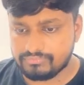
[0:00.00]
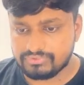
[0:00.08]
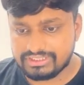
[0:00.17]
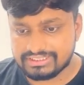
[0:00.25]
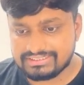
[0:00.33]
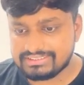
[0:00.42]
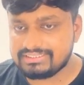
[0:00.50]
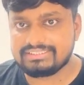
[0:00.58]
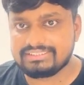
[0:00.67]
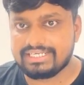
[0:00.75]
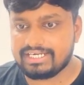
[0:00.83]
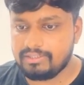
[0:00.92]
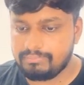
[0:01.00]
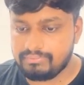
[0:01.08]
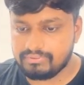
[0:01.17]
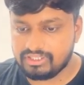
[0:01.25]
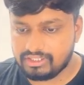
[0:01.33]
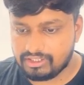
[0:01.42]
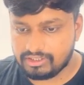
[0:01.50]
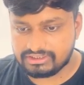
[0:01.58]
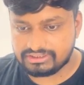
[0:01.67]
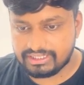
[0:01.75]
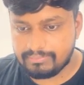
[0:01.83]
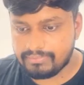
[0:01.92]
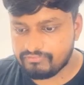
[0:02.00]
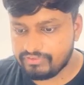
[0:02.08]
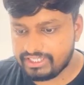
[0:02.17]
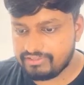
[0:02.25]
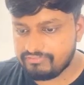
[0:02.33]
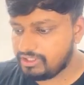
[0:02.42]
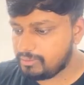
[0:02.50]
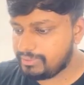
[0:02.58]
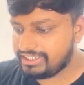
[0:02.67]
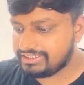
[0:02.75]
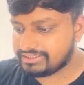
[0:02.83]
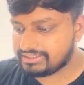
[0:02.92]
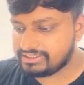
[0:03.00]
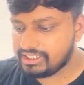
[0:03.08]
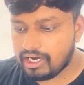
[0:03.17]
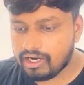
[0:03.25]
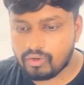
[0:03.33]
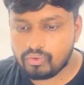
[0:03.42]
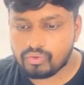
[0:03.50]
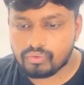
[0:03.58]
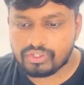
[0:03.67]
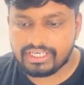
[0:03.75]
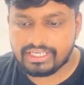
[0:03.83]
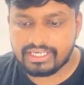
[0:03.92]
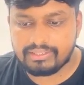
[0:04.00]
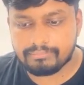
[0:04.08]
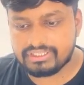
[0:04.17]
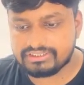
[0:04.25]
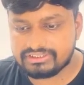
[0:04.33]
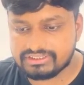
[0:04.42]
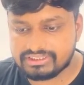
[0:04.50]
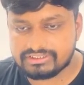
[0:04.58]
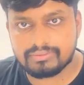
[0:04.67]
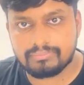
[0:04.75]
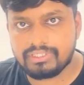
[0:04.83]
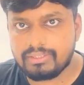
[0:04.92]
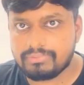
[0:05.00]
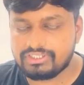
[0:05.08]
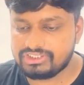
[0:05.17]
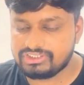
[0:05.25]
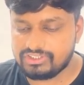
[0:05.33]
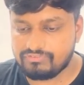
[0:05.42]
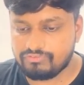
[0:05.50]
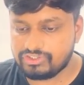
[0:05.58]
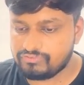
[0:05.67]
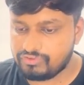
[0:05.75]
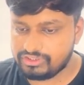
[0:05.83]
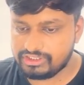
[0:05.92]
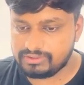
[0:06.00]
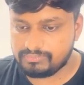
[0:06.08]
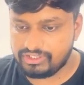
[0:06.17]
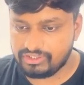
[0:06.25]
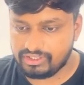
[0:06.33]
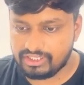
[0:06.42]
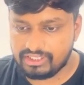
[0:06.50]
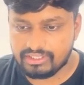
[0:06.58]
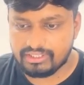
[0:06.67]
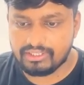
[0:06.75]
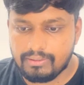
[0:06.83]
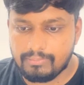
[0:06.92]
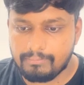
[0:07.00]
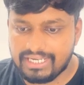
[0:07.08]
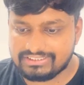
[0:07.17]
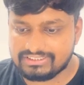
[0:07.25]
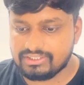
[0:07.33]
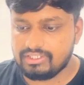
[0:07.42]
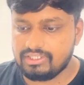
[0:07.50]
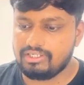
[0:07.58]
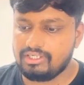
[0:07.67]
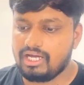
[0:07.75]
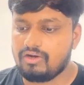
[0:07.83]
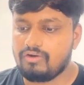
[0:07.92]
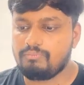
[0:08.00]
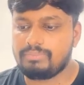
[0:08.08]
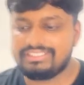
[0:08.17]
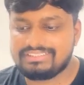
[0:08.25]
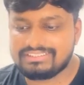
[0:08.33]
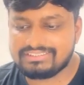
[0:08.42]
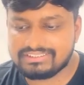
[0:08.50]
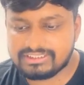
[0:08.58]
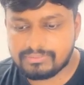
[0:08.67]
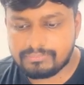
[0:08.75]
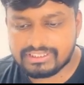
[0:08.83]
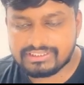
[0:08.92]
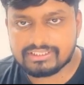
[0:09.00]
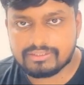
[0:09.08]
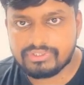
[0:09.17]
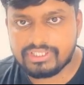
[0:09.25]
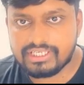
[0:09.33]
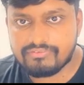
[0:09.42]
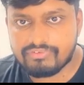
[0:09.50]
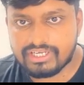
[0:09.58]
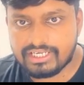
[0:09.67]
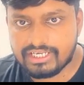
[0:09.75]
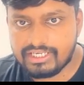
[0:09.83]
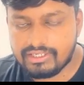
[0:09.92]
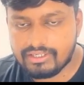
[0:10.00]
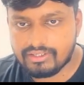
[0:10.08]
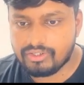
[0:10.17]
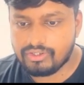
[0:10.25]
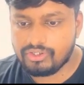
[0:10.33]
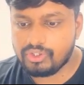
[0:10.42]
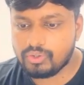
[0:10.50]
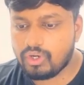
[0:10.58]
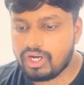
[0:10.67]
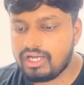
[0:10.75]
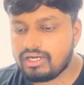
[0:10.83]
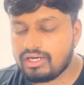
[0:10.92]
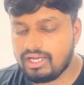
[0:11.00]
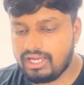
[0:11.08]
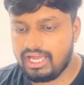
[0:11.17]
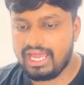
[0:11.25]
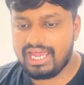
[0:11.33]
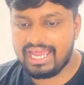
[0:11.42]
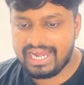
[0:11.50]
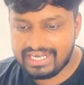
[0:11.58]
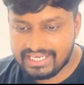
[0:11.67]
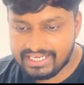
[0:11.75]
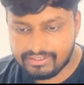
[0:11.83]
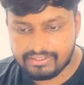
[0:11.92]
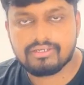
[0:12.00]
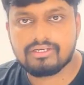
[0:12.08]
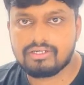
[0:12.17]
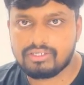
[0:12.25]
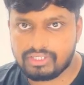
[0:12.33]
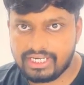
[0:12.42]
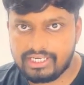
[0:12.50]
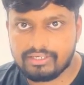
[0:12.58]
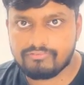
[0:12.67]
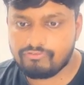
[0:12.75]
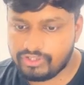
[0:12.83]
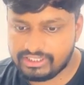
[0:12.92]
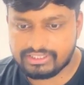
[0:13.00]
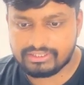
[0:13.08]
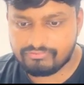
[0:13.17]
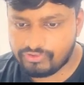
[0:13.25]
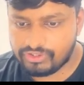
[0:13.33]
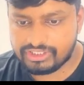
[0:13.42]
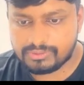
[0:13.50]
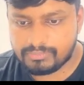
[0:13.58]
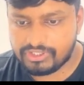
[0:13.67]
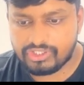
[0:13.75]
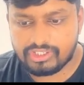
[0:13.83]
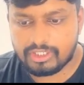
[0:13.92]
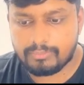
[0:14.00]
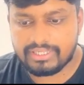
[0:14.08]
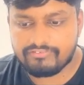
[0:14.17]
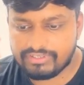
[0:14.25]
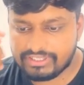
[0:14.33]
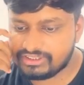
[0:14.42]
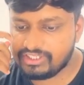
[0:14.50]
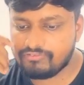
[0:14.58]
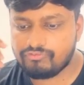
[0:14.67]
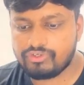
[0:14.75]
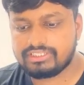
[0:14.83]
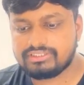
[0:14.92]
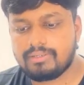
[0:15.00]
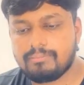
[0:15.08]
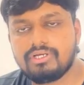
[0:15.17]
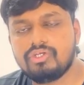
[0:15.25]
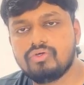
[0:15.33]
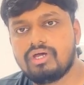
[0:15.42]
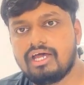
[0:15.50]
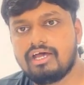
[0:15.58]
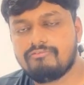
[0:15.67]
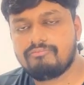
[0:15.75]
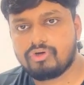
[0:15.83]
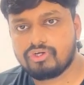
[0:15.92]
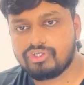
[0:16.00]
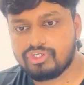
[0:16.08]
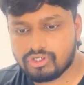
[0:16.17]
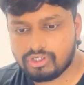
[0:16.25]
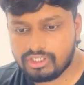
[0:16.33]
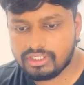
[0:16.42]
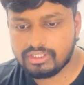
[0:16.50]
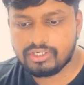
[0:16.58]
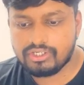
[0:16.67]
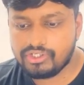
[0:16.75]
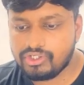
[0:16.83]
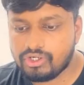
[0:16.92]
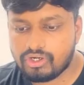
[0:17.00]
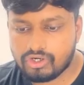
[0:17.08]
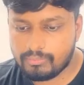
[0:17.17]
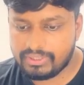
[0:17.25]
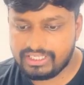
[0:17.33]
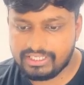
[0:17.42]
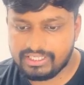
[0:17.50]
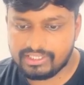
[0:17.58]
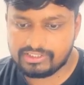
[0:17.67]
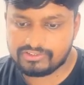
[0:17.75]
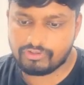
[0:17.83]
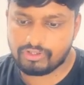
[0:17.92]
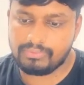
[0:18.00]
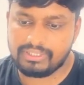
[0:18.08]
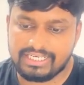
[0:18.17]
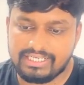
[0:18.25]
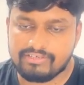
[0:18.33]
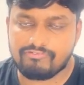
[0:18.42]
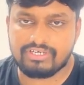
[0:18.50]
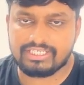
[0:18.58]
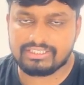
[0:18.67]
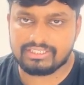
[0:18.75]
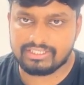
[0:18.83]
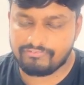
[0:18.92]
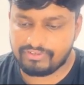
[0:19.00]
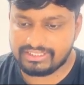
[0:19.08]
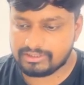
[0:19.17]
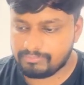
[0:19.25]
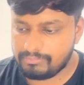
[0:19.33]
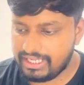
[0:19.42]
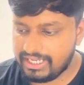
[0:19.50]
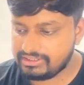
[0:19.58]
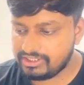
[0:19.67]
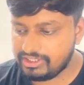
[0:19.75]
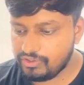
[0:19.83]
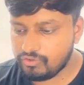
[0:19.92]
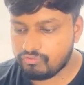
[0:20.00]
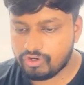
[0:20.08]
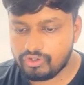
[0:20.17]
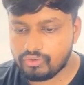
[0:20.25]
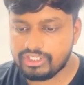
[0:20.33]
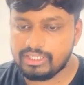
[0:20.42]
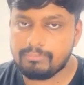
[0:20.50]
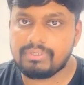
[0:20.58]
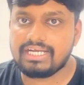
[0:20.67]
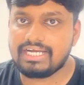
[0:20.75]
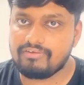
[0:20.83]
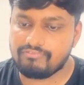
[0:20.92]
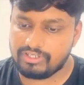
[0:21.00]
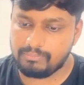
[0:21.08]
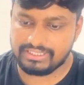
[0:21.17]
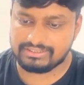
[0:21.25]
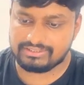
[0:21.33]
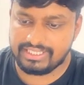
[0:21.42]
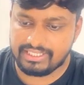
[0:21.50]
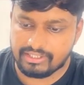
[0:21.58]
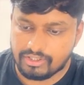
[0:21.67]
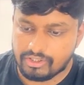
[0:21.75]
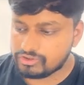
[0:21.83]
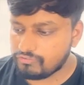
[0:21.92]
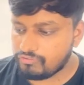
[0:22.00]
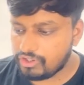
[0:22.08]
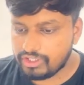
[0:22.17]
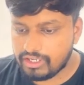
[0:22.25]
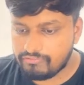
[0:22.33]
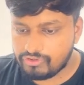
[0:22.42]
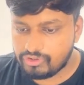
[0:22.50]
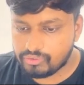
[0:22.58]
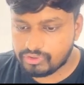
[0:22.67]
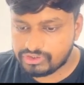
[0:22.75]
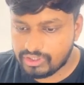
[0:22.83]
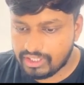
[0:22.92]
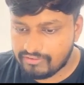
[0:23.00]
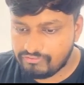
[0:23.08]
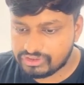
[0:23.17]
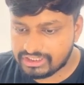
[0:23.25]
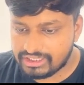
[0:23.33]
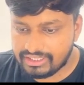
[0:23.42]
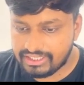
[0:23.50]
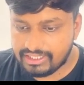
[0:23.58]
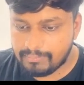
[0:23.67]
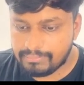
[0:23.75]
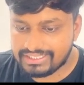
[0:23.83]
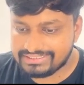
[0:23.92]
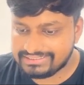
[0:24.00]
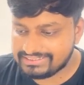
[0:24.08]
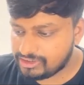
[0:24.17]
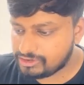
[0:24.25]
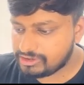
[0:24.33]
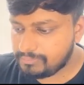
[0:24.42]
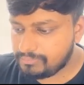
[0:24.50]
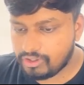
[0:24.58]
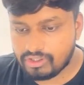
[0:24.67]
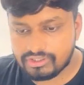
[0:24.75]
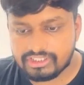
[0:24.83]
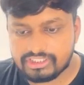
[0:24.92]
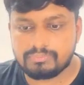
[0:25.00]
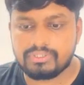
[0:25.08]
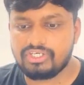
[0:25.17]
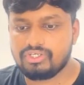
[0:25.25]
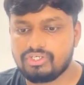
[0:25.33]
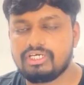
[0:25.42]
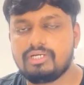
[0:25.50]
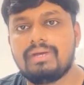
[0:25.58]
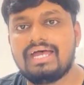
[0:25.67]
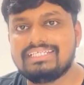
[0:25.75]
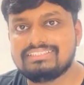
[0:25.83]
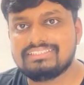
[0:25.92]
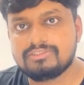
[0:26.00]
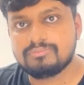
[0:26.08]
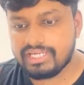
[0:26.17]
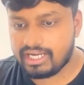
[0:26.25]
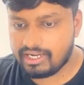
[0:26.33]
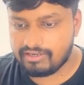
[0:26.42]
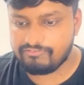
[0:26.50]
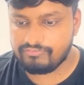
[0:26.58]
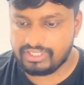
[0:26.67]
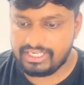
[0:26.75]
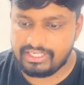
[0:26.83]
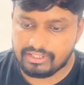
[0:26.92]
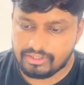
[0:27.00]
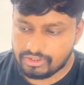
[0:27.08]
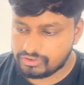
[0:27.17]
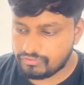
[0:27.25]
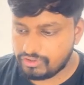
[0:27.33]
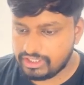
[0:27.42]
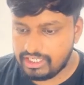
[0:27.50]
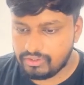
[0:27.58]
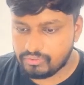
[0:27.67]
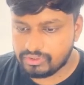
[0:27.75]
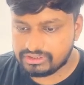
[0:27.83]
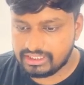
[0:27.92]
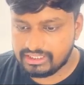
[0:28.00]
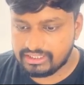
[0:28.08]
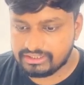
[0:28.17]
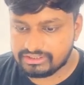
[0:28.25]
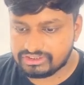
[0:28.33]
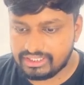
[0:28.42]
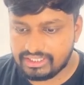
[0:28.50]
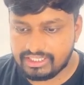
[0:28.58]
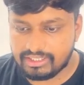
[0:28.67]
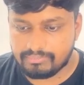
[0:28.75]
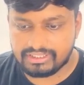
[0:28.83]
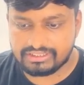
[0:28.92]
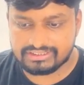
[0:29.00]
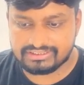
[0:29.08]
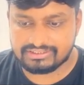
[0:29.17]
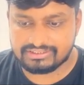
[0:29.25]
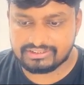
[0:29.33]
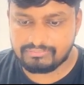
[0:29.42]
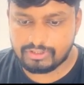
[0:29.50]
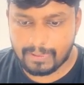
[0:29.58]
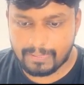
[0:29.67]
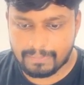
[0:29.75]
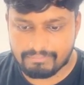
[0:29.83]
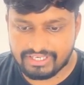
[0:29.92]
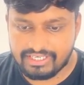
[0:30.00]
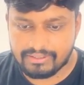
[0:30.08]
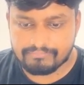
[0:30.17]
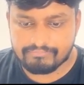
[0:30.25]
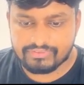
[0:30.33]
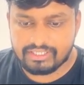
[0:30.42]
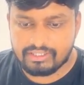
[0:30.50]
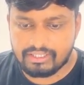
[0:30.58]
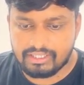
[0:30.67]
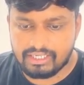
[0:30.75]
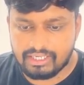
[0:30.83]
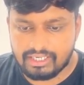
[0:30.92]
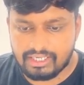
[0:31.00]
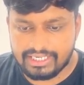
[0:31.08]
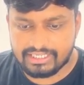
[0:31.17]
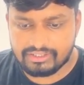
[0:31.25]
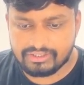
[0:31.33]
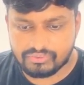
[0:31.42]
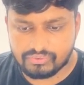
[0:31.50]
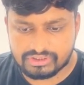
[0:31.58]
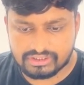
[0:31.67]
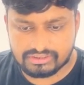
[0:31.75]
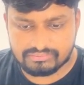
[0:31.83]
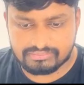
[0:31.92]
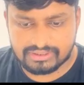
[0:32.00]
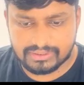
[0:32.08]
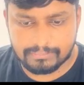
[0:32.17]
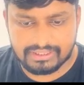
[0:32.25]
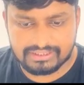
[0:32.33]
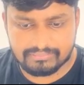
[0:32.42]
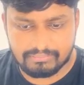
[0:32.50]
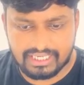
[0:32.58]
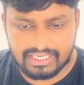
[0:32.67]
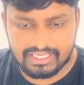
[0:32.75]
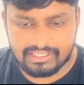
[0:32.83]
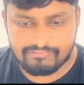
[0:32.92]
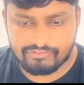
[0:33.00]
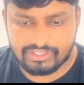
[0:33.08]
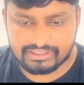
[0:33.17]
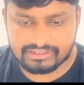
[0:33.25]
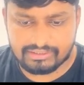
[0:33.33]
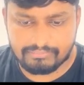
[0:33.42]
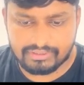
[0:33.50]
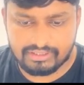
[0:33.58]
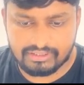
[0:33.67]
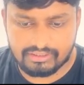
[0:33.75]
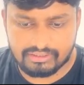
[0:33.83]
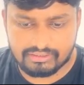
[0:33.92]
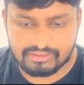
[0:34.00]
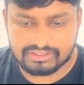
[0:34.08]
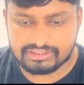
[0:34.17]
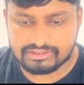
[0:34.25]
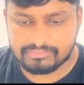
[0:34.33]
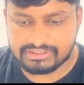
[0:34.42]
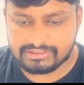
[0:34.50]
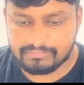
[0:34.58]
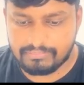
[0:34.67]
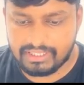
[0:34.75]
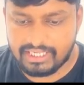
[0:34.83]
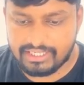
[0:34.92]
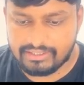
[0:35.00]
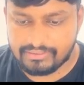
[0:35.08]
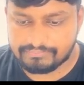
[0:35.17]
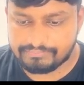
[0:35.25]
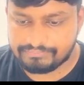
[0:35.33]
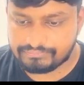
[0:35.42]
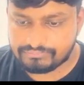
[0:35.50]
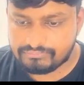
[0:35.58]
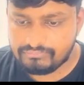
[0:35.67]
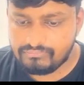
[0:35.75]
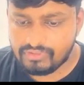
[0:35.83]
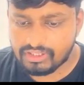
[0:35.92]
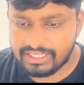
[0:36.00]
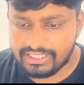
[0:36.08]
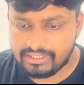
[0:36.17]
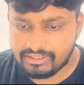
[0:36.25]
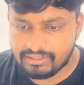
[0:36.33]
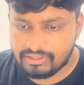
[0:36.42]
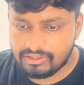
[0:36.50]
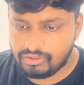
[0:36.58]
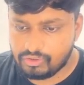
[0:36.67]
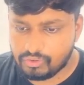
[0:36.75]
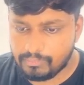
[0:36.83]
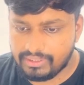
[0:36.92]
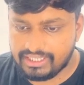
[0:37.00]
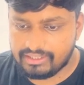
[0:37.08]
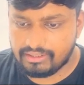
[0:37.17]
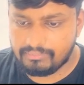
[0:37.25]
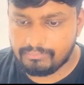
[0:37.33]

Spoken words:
this is the second step wherein we'll be discussing how to create purchase receipt and purchase invoice for this particular batch. Now purchase receipt is something wherein you are adding, right, for this particular manufacturing. For example, you have procured your raw materials from 10 different suppliers and you want to keep it at one place, right? So what you have to do is you have to generate a purchase receipt on this particular batch's behalf, right? So what I'll do is I'll generate a purchase receipt, right? I can use a simple supplier. For example, this is my supplier, right? To make